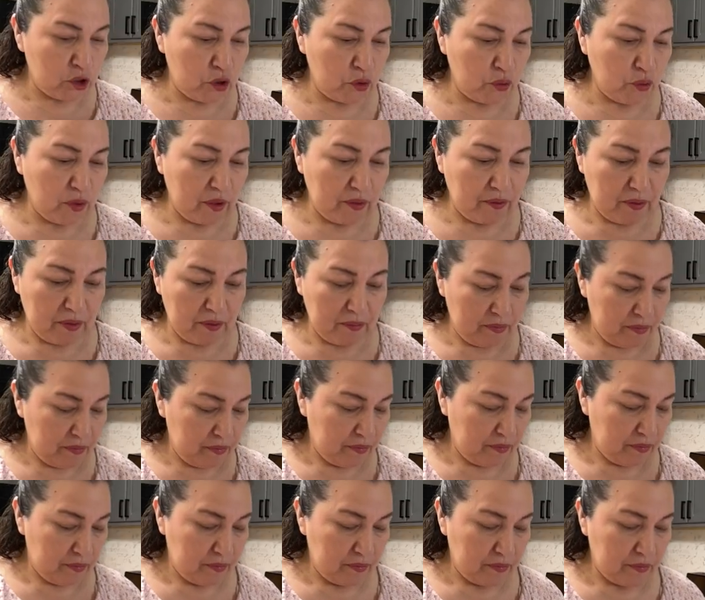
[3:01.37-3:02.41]
2 of them,
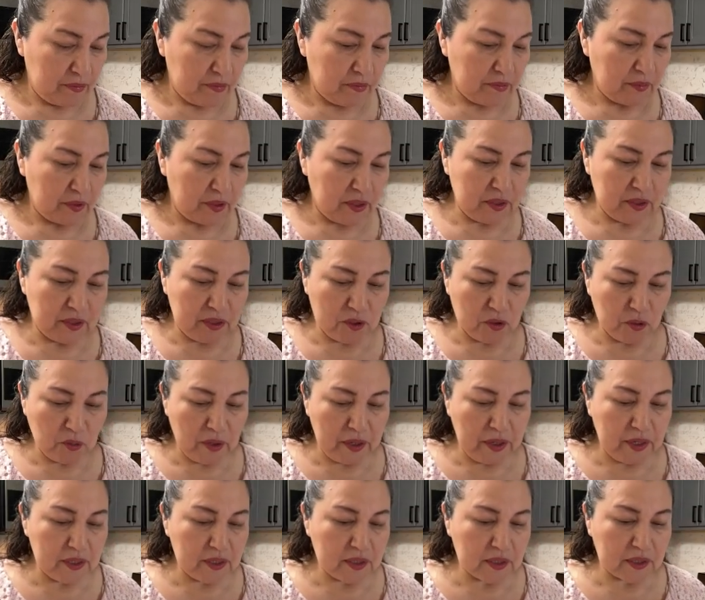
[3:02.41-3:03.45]
because this
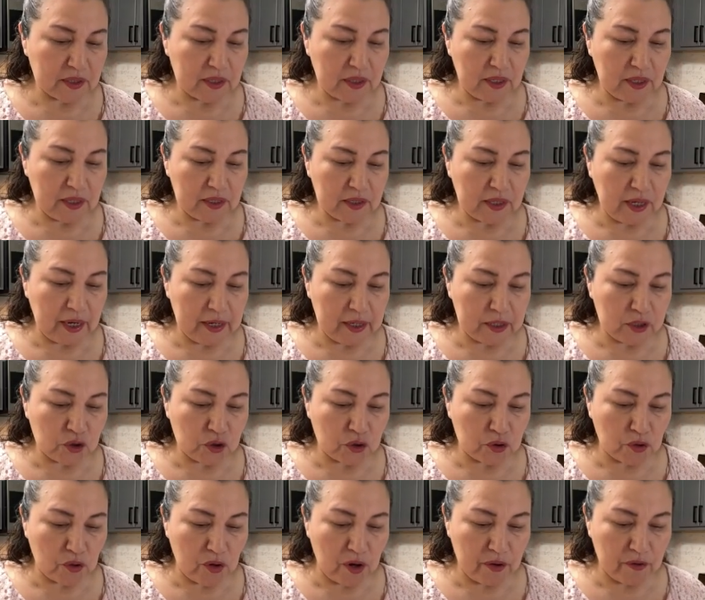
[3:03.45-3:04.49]
one is got a
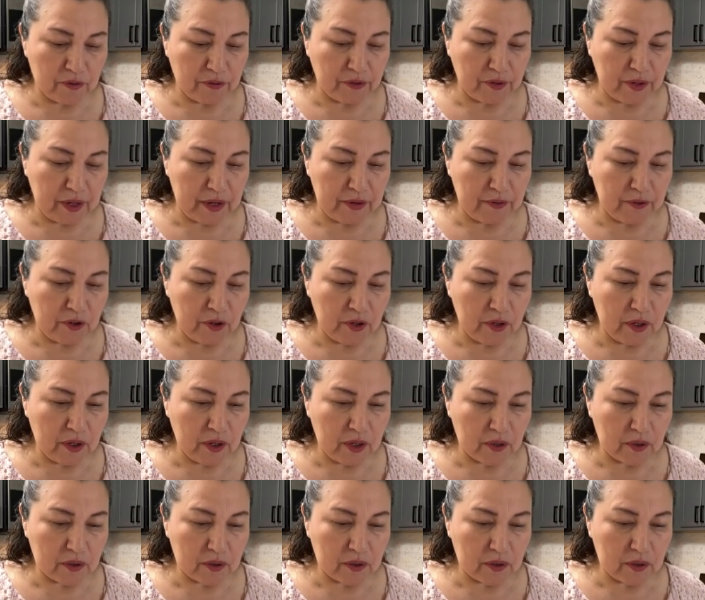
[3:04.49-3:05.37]
strong flavor,